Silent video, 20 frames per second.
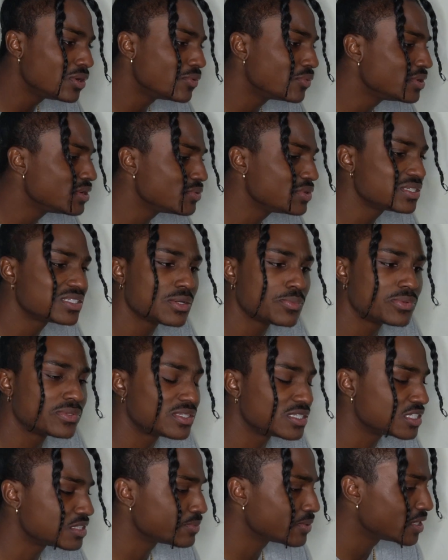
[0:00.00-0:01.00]
What, what's up with
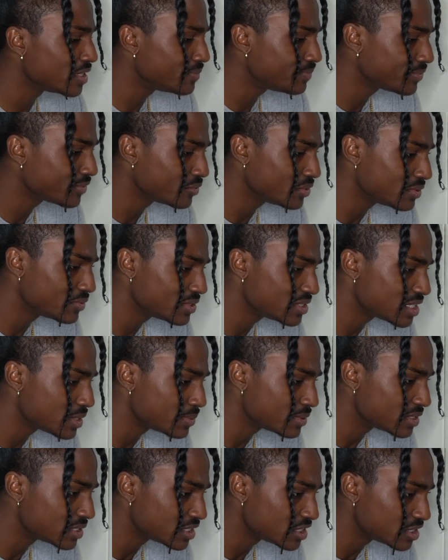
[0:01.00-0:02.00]
this, bro? What, what's up
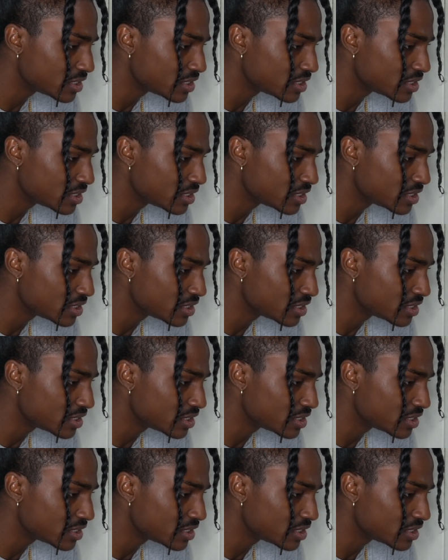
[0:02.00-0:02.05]
with this